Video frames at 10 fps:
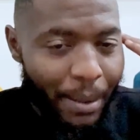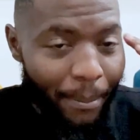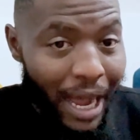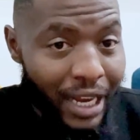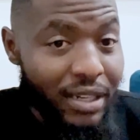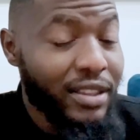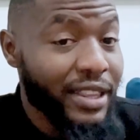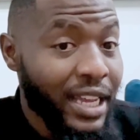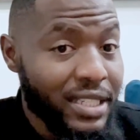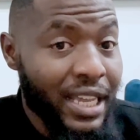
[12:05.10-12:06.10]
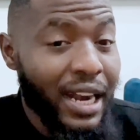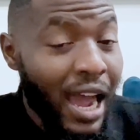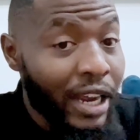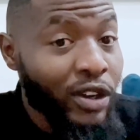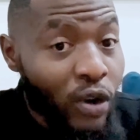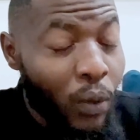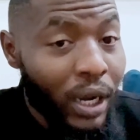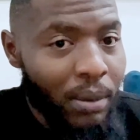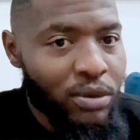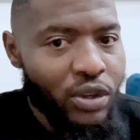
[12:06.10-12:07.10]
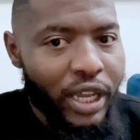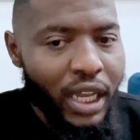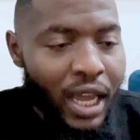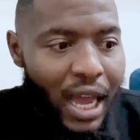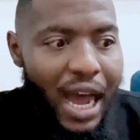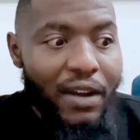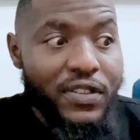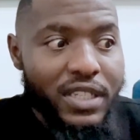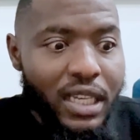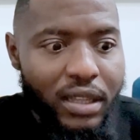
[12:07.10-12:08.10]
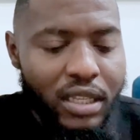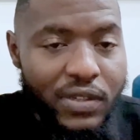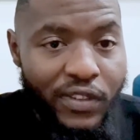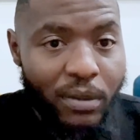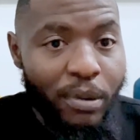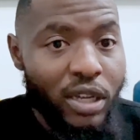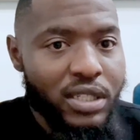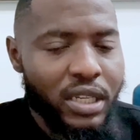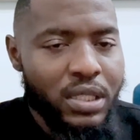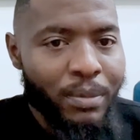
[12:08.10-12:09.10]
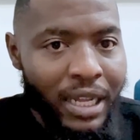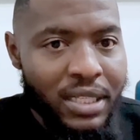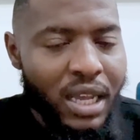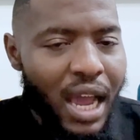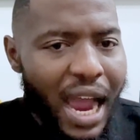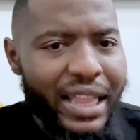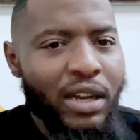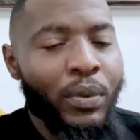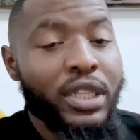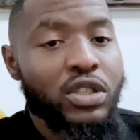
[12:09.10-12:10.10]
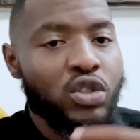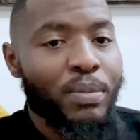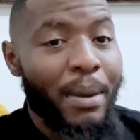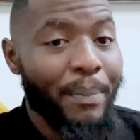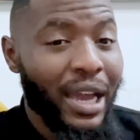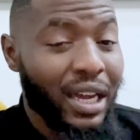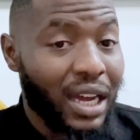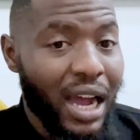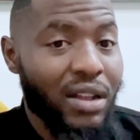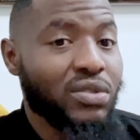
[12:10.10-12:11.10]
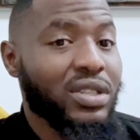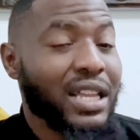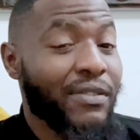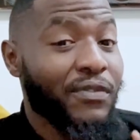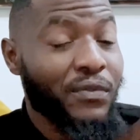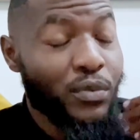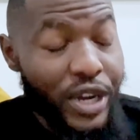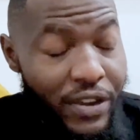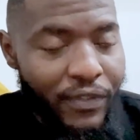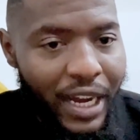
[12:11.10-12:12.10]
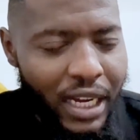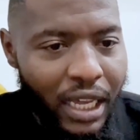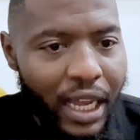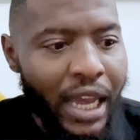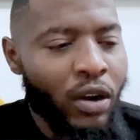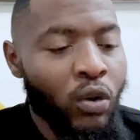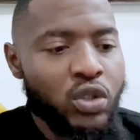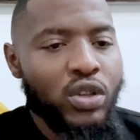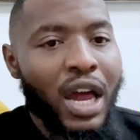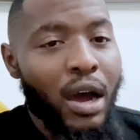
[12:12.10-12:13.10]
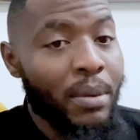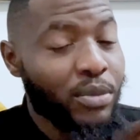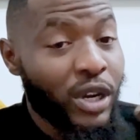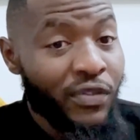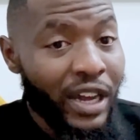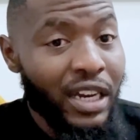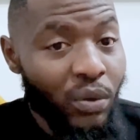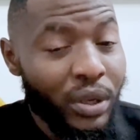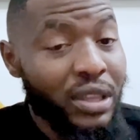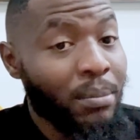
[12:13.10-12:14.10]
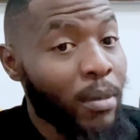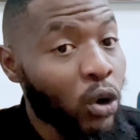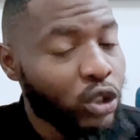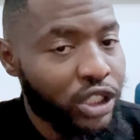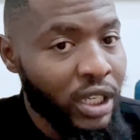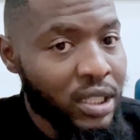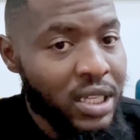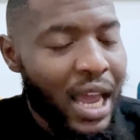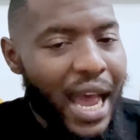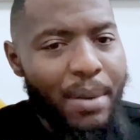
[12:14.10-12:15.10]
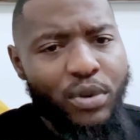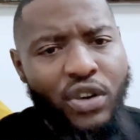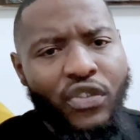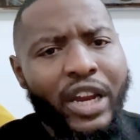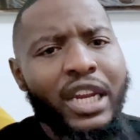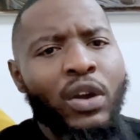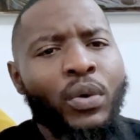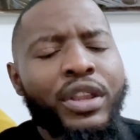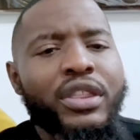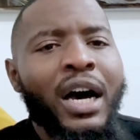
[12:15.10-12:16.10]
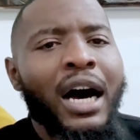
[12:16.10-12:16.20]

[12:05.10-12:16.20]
mind thinks that I know what I'm doing. I've seen this for the past 6 months. I then went into my bank account to start refunding. And also now I'm refunding with emotions. I'm refunding with